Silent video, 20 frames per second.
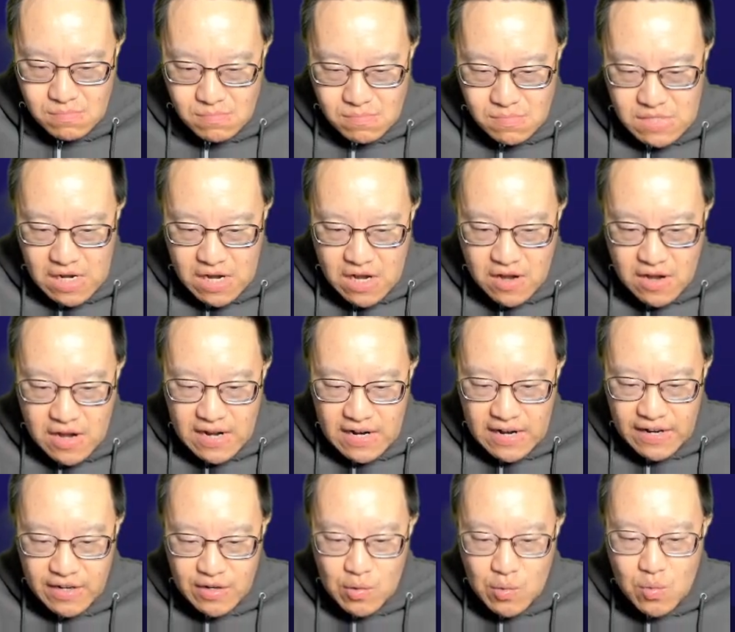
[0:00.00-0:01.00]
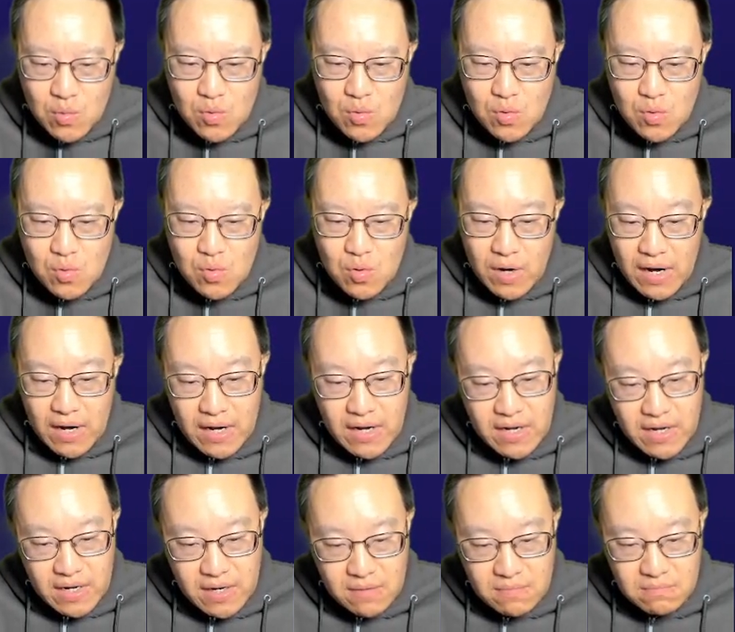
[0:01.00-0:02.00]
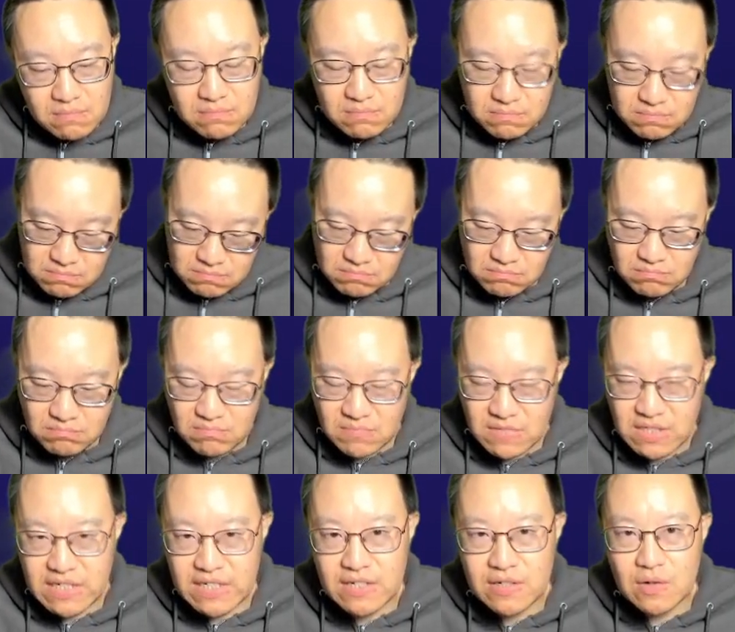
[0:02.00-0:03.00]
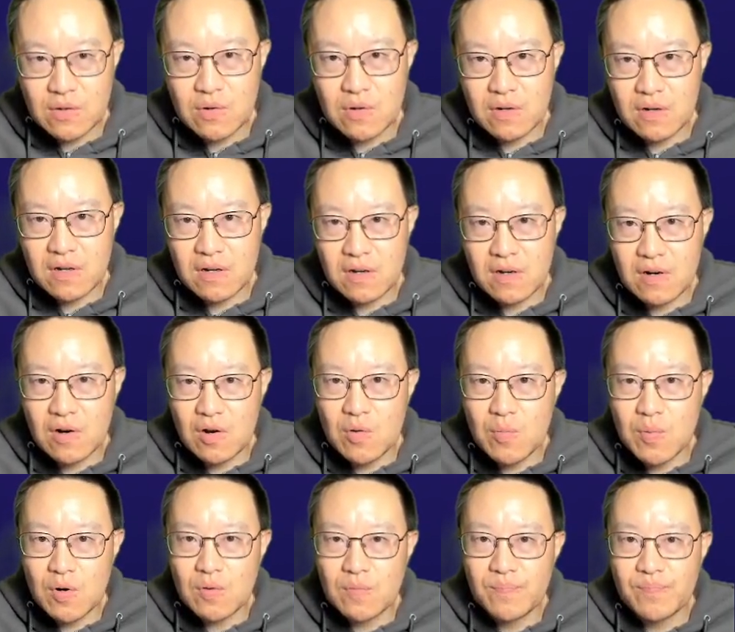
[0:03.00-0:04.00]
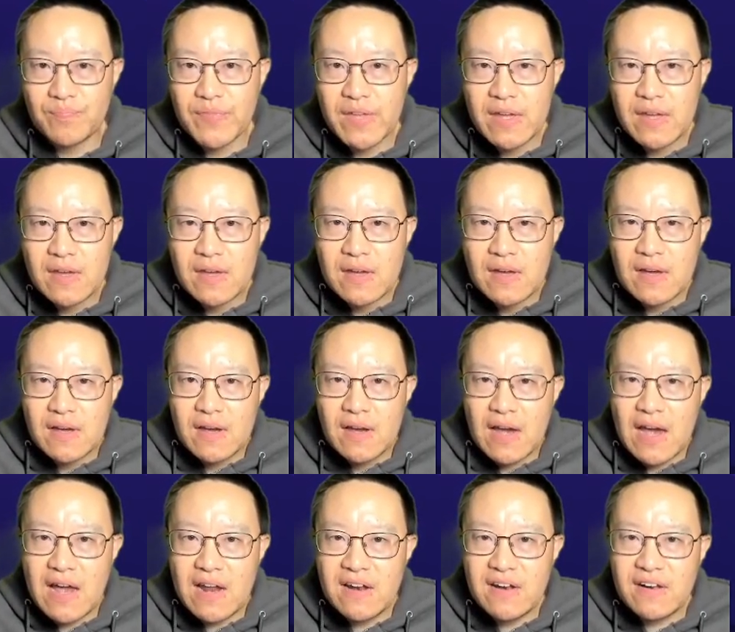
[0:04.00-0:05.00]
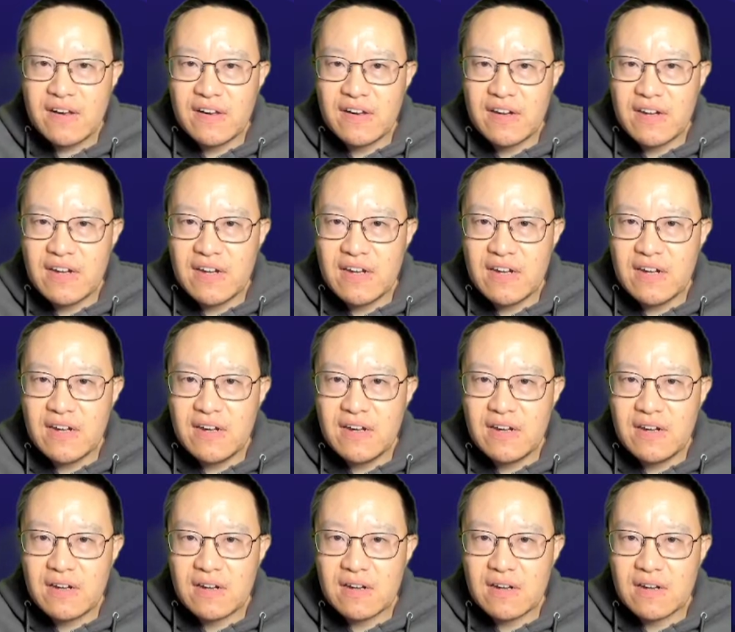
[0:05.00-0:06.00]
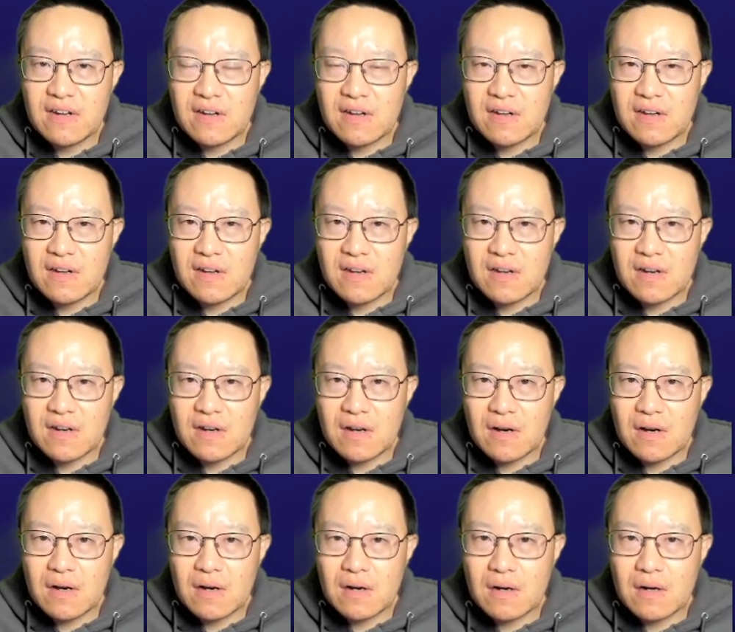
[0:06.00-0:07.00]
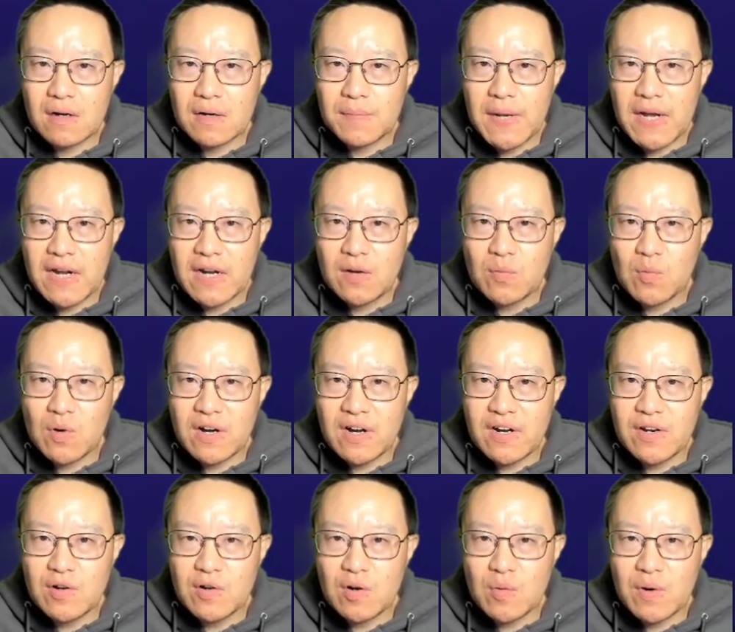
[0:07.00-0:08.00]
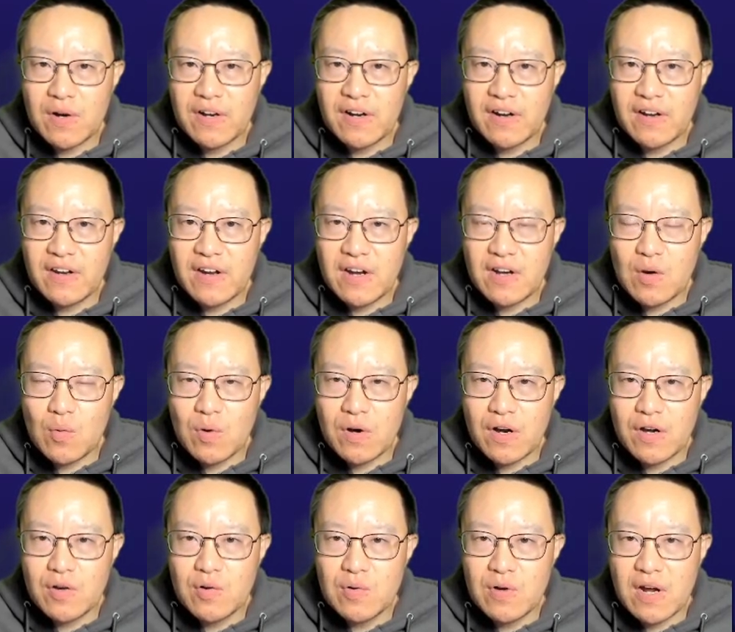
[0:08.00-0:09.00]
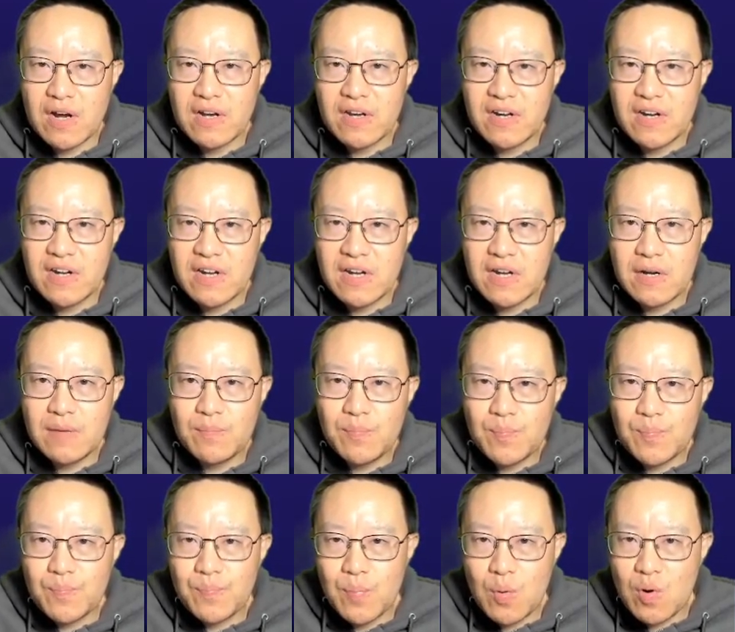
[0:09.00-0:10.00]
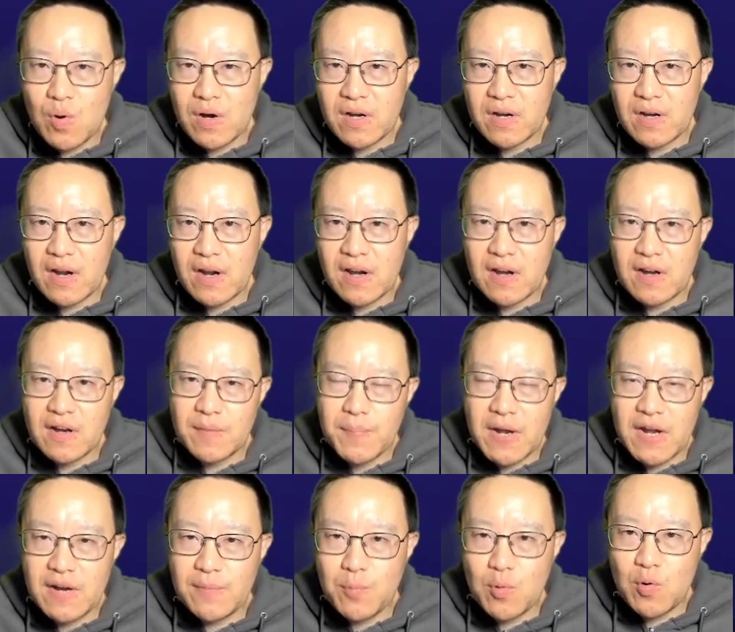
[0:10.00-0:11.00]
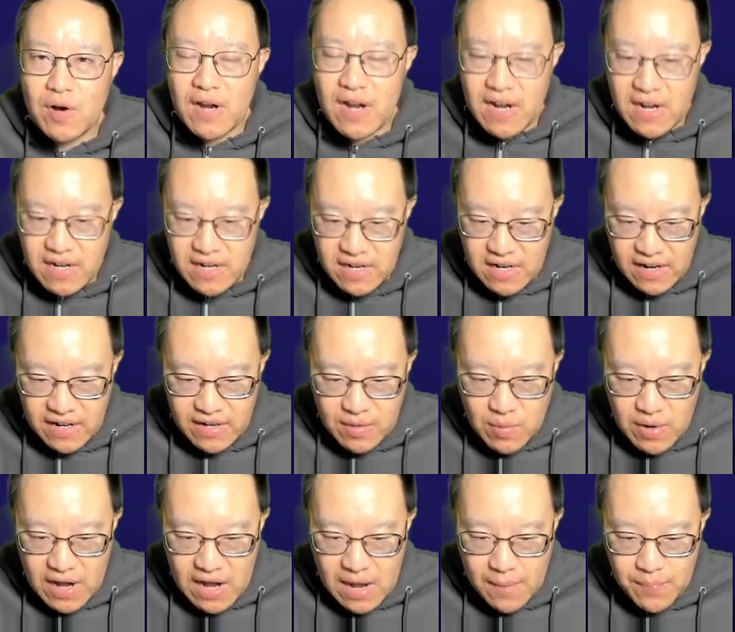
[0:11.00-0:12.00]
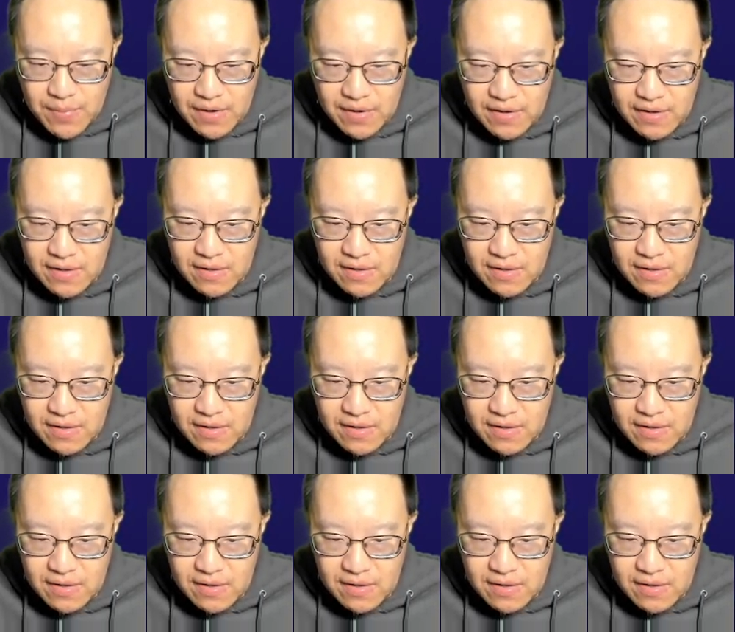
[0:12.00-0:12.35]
All right, let's do 80. CISO Global. NC space 192.168.1.219 port and then space port 80. Let's see what happens.